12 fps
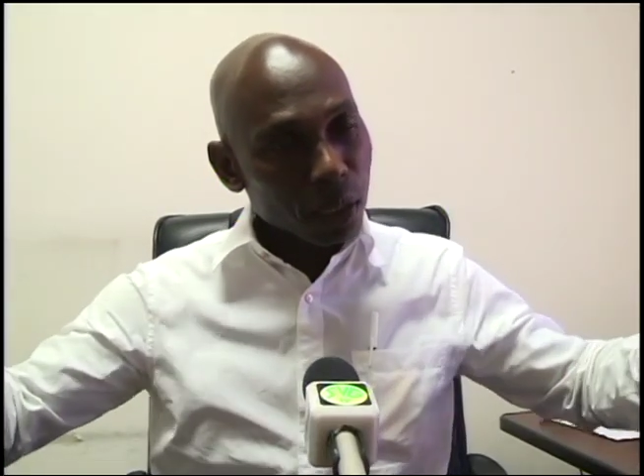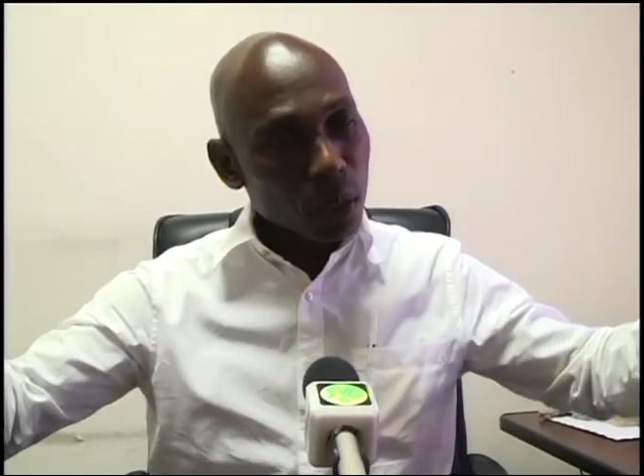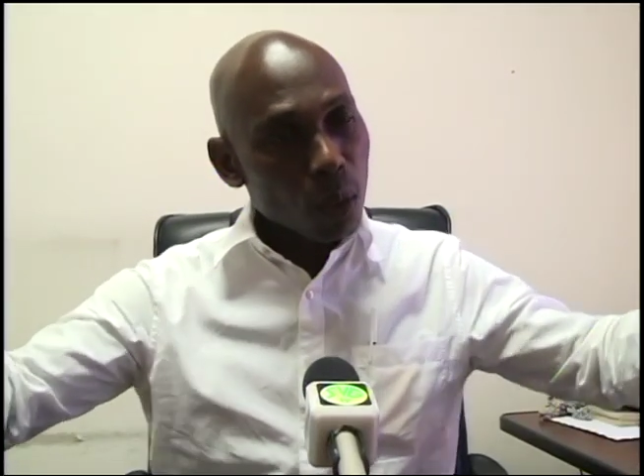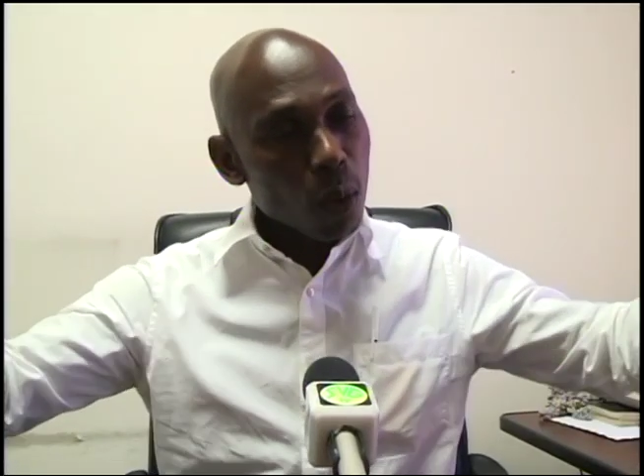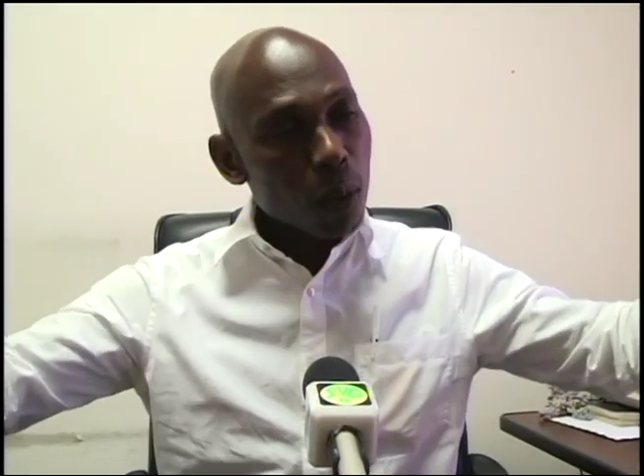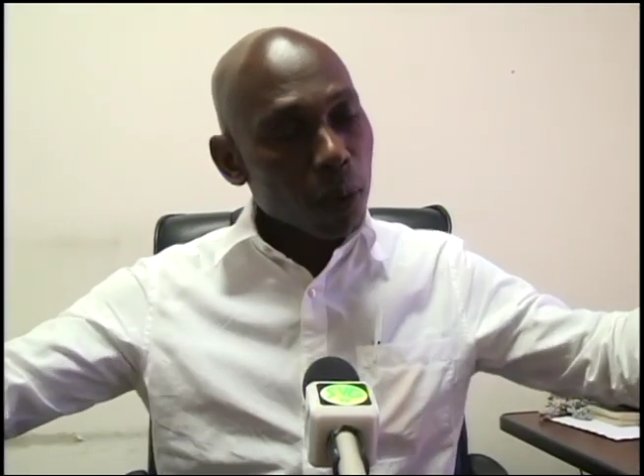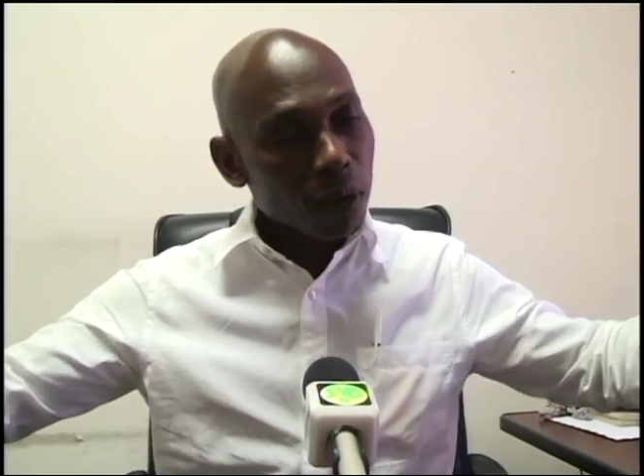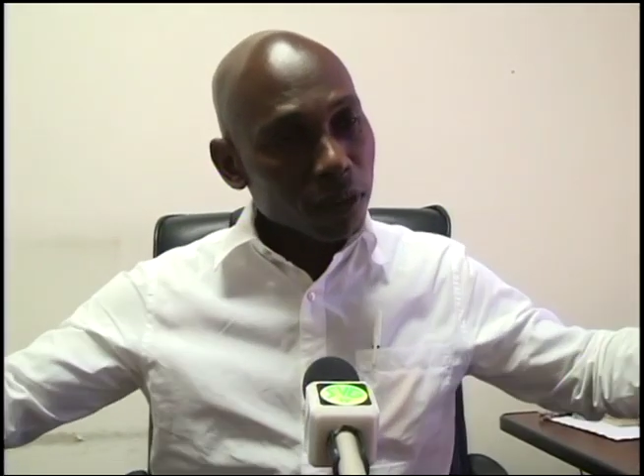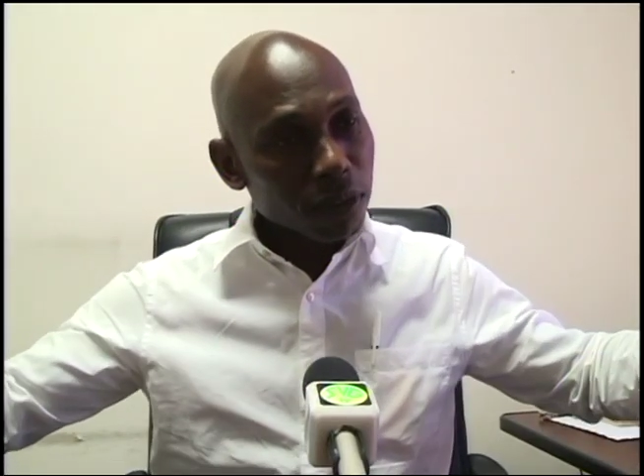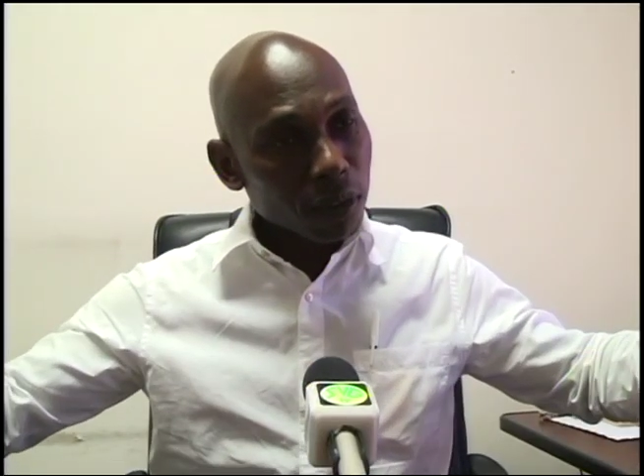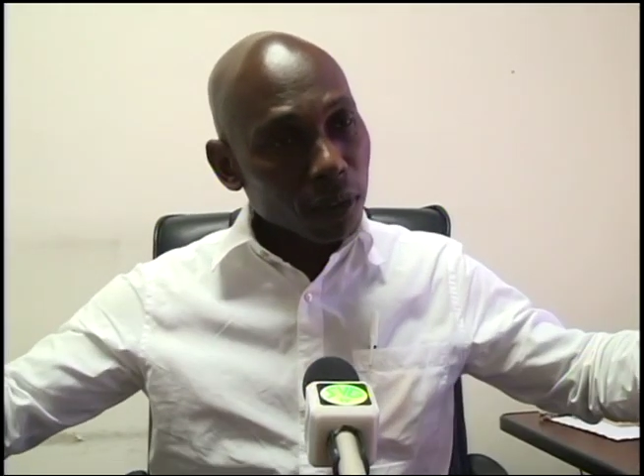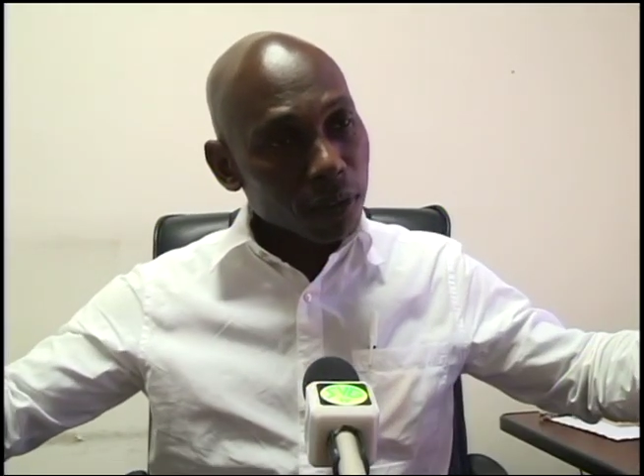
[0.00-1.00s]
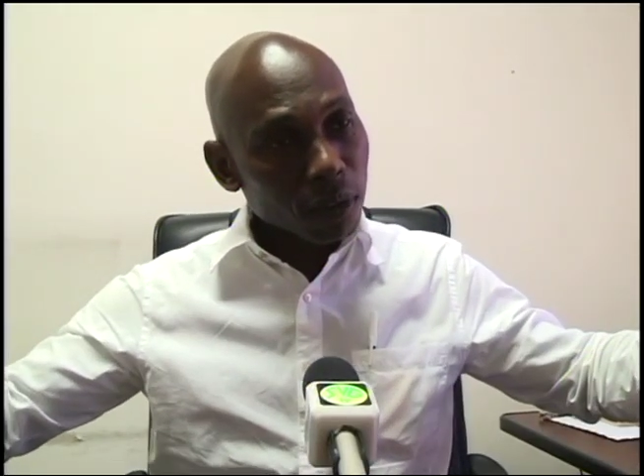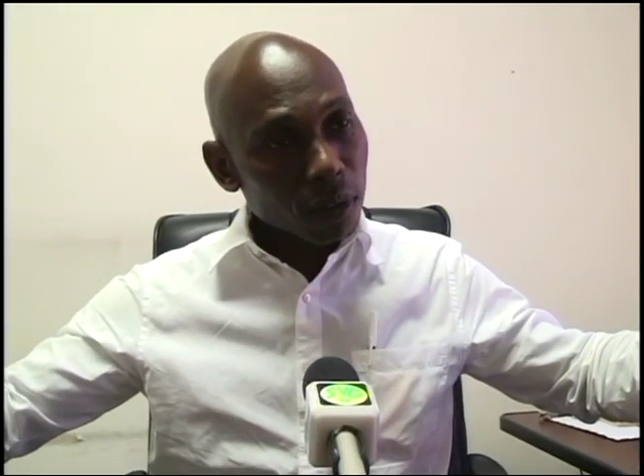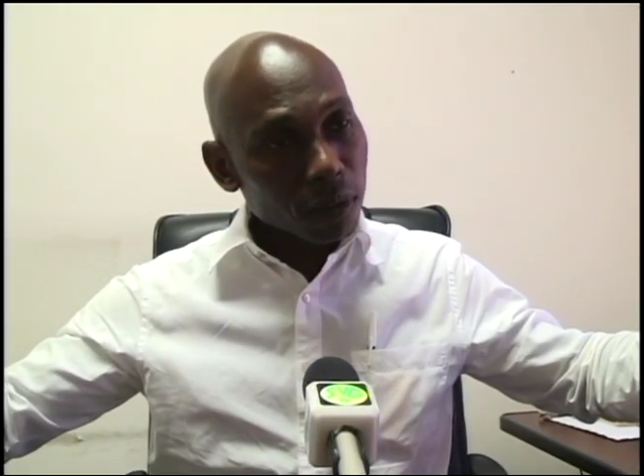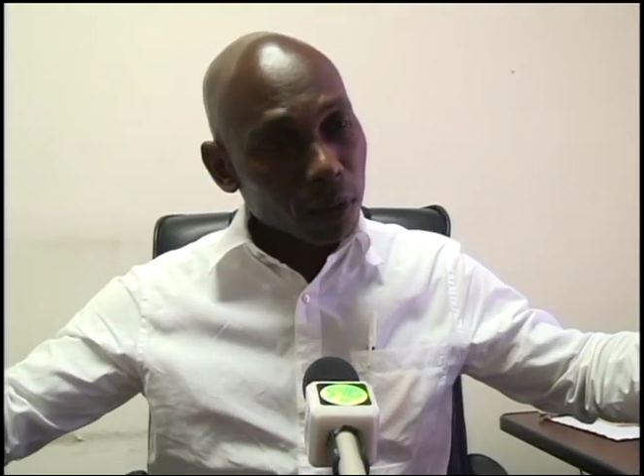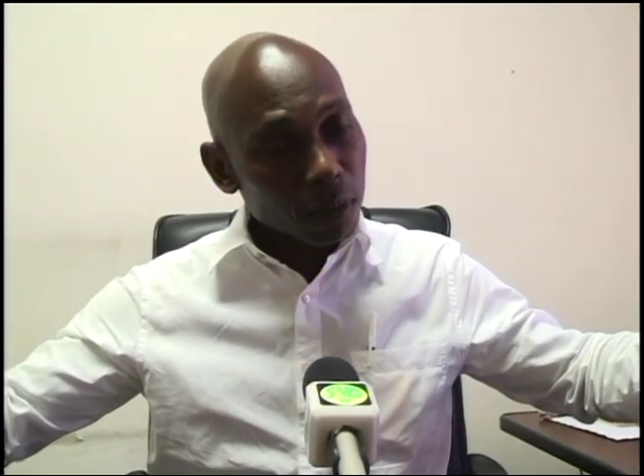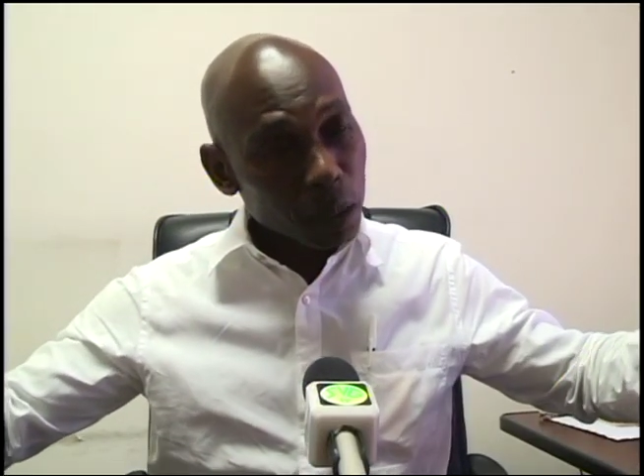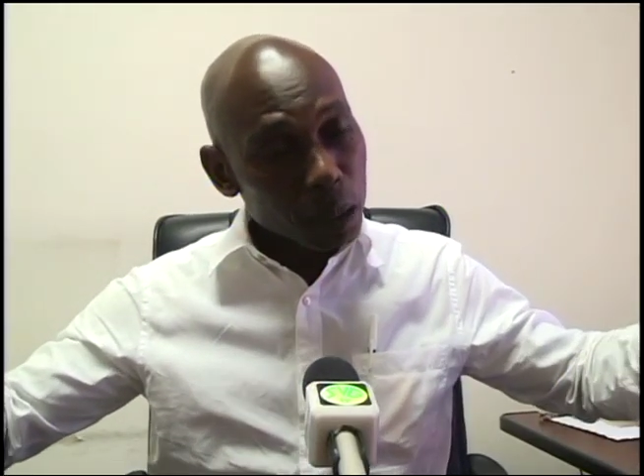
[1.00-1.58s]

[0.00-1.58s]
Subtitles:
scope of